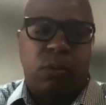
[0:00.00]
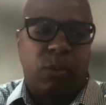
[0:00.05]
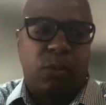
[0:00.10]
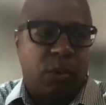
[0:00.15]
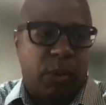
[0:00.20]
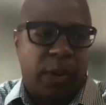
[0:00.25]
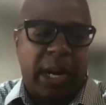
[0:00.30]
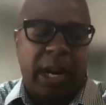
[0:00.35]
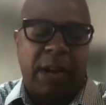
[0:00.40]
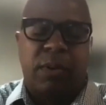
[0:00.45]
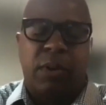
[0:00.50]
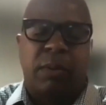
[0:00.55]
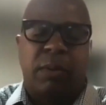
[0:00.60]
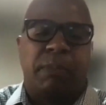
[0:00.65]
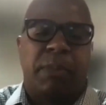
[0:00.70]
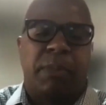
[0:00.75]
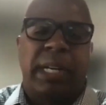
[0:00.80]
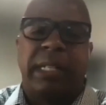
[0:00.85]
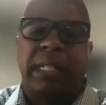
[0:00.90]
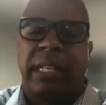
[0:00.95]
whatever
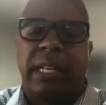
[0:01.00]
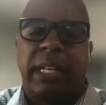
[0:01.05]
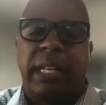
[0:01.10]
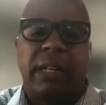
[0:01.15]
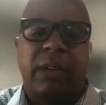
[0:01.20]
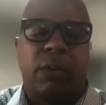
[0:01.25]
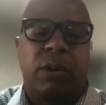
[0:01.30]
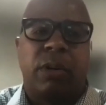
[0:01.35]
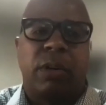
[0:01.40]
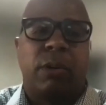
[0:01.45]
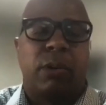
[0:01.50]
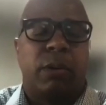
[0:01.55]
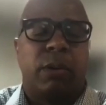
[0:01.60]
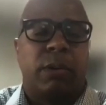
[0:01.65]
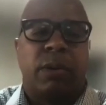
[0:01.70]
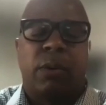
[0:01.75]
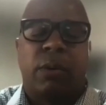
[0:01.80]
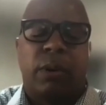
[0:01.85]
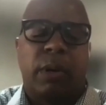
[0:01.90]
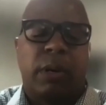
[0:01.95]
pundit
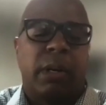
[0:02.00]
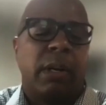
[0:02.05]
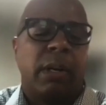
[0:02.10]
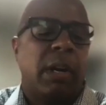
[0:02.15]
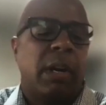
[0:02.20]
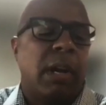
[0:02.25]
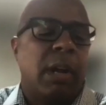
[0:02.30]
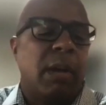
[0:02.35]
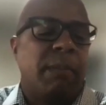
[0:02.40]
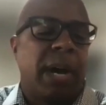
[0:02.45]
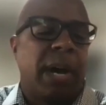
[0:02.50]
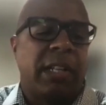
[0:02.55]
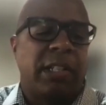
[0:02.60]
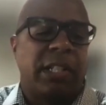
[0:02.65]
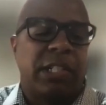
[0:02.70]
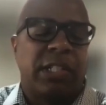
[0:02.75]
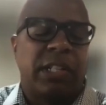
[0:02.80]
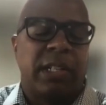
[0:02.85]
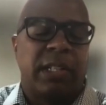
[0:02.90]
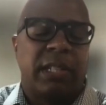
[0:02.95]
or
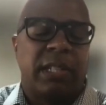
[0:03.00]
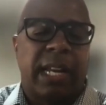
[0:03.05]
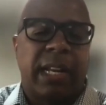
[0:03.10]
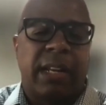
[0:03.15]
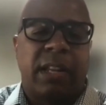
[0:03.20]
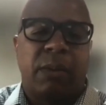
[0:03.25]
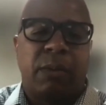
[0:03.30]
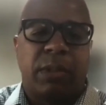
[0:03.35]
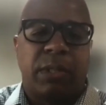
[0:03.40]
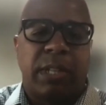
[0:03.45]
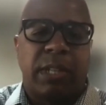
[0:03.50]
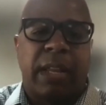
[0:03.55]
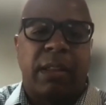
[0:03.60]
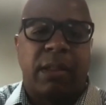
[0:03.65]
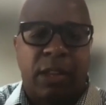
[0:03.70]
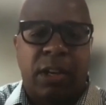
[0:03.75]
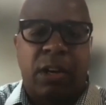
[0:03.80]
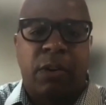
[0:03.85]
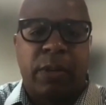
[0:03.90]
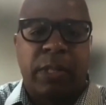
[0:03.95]
politician has said, and they will say
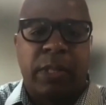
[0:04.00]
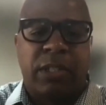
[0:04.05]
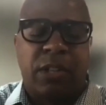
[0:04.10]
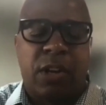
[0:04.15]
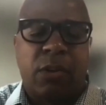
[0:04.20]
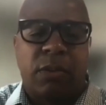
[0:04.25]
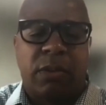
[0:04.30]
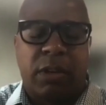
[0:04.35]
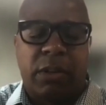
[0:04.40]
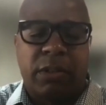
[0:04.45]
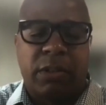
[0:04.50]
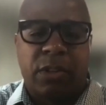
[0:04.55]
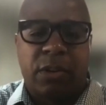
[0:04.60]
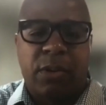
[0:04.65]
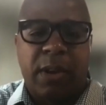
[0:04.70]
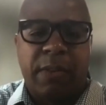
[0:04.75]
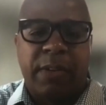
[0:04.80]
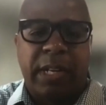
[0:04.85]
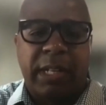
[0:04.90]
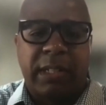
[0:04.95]
there is no
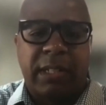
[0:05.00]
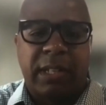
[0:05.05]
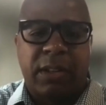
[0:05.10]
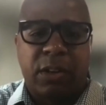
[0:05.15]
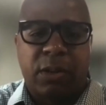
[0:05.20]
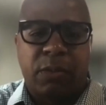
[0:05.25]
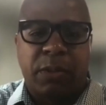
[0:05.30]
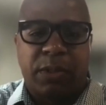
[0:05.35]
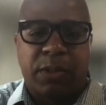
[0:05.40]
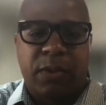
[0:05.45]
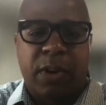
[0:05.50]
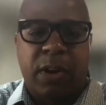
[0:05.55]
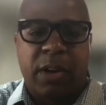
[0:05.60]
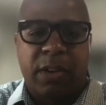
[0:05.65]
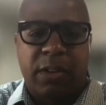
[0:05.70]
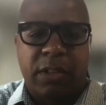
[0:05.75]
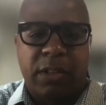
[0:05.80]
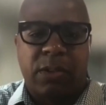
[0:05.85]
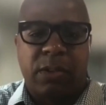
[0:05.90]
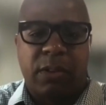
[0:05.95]
evidence that there was fraud
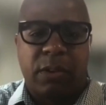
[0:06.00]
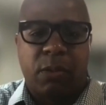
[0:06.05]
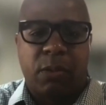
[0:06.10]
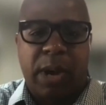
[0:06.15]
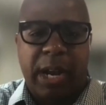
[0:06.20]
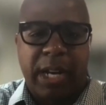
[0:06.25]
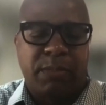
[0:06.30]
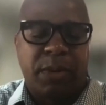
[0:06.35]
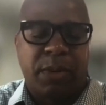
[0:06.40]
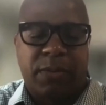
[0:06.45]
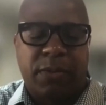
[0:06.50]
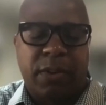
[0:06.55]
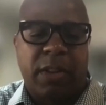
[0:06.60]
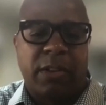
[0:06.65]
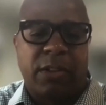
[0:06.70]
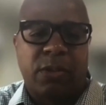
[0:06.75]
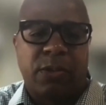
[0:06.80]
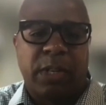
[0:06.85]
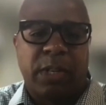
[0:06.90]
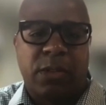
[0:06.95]
in the widespread fraud in
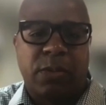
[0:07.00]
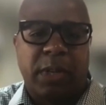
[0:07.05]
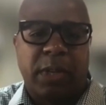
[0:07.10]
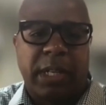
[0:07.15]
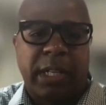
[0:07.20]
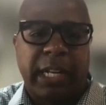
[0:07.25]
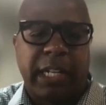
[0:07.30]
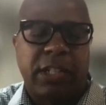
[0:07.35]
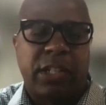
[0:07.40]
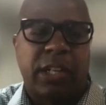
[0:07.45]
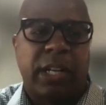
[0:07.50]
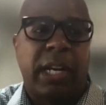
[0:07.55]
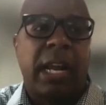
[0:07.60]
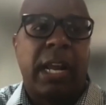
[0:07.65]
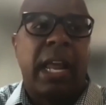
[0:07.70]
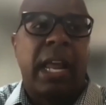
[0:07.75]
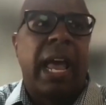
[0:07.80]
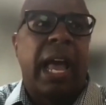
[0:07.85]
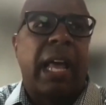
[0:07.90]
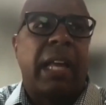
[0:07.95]
the 2020 election.
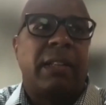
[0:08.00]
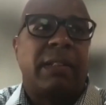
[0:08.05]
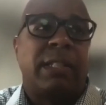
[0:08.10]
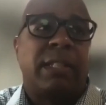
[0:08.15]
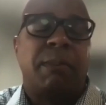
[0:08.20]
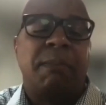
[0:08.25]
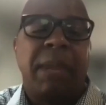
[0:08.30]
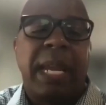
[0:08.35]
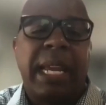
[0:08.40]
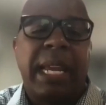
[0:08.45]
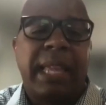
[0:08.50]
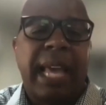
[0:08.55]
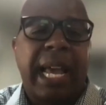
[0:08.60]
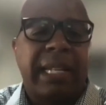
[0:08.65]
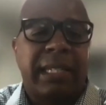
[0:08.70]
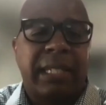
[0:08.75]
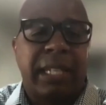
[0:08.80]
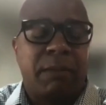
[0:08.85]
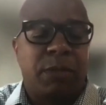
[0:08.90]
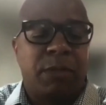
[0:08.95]
To me,
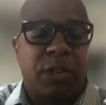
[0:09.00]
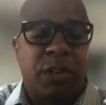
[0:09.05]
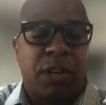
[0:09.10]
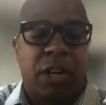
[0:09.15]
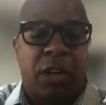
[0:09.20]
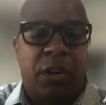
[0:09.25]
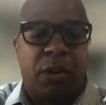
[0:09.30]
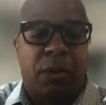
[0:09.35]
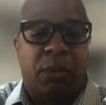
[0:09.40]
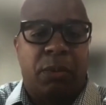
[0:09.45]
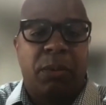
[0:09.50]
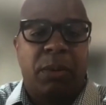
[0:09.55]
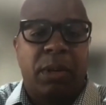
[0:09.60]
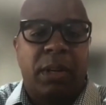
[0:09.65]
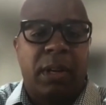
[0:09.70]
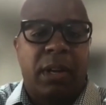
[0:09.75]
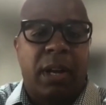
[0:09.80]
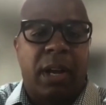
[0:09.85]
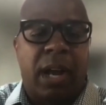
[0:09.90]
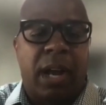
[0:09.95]
that seems new,
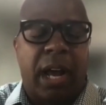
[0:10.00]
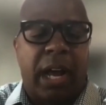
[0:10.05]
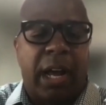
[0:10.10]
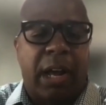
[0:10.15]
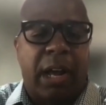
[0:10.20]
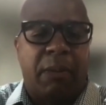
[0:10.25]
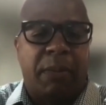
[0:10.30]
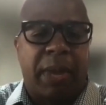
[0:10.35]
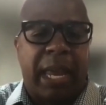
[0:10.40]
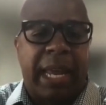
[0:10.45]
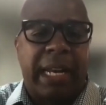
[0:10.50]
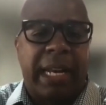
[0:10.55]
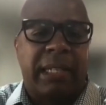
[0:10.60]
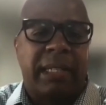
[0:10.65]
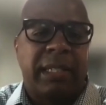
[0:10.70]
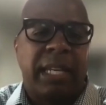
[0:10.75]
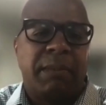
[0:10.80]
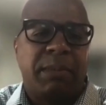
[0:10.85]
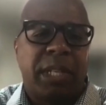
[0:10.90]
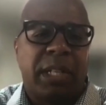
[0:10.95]
and it
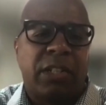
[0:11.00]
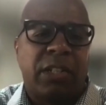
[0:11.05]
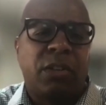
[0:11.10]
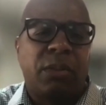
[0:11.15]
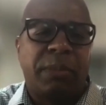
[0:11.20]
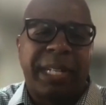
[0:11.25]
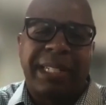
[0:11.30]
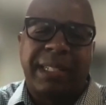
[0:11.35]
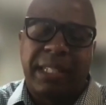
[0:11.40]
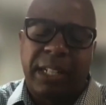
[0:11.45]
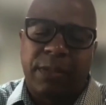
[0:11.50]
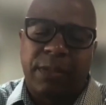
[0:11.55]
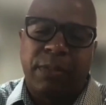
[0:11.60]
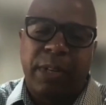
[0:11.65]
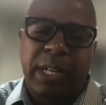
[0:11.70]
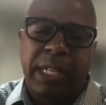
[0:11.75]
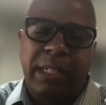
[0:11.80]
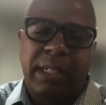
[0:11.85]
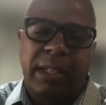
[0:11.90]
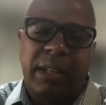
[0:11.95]
seems a little bit
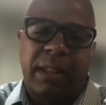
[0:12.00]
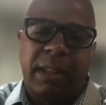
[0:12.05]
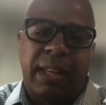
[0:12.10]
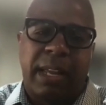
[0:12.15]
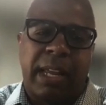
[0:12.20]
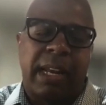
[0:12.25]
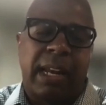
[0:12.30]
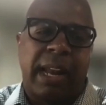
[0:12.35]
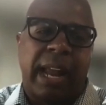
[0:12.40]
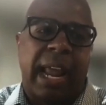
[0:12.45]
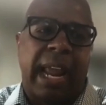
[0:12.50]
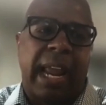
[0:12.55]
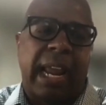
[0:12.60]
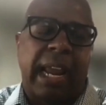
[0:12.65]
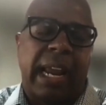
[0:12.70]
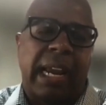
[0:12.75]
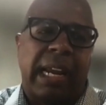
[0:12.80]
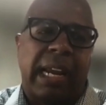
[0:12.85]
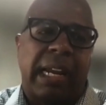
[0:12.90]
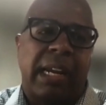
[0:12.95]
different than
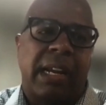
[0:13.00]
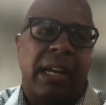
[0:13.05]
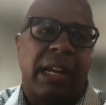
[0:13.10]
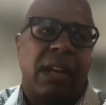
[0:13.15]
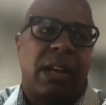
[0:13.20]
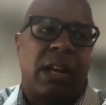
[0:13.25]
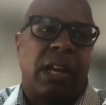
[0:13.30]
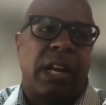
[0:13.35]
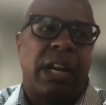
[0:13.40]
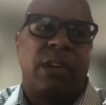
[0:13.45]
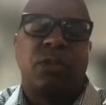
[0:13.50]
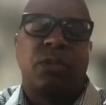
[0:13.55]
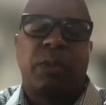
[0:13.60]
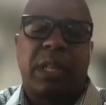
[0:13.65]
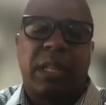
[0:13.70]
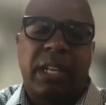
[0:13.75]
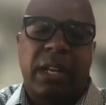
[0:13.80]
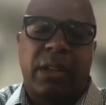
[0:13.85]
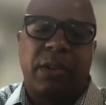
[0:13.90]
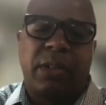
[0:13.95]
here's
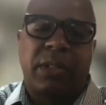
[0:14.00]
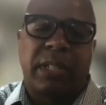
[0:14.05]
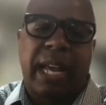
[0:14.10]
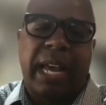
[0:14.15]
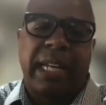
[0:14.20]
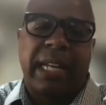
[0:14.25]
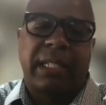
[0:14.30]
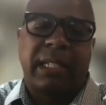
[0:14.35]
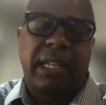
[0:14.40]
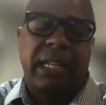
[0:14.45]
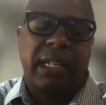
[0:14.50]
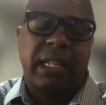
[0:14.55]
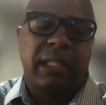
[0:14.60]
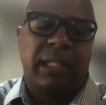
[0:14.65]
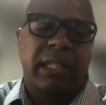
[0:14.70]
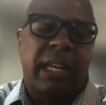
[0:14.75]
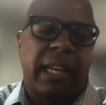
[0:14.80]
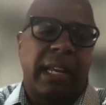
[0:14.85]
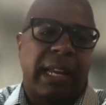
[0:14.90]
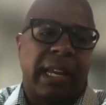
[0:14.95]
what the other side
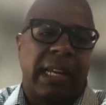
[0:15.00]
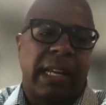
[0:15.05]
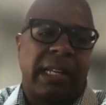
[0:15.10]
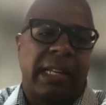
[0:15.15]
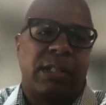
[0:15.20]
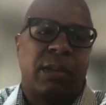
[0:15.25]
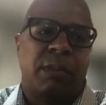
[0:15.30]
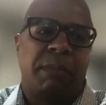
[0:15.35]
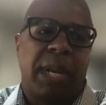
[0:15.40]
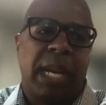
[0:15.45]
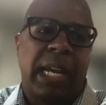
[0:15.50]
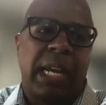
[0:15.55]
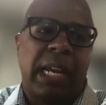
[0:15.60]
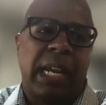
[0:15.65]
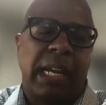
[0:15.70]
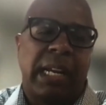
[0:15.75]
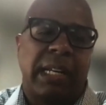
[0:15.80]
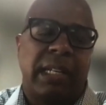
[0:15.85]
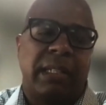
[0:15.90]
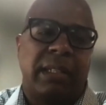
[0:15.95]
says. To me,
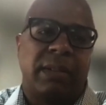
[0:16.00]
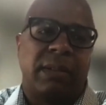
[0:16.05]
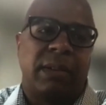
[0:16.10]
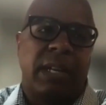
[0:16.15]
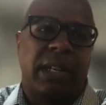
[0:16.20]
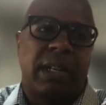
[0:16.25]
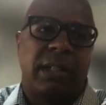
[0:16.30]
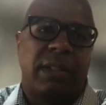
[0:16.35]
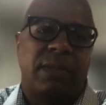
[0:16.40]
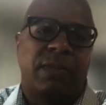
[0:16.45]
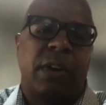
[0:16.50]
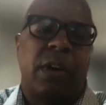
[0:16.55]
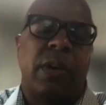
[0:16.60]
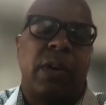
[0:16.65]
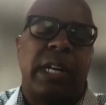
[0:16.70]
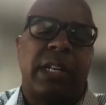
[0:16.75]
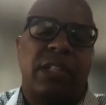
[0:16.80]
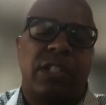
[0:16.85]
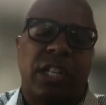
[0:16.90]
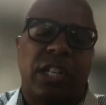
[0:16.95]
it is
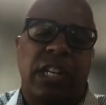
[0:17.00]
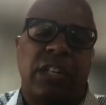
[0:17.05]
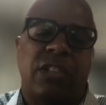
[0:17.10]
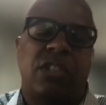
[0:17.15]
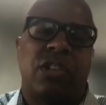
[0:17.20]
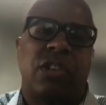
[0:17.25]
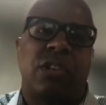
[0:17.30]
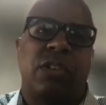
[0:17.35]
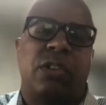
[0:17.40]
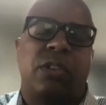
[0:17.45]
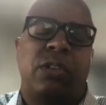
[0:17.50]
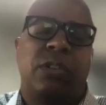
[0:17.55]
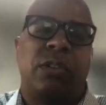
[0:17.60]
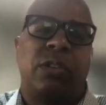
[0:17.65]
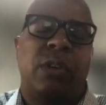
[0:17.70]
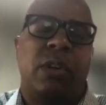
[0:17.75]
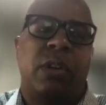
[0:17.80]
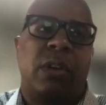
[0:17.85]
very intentional.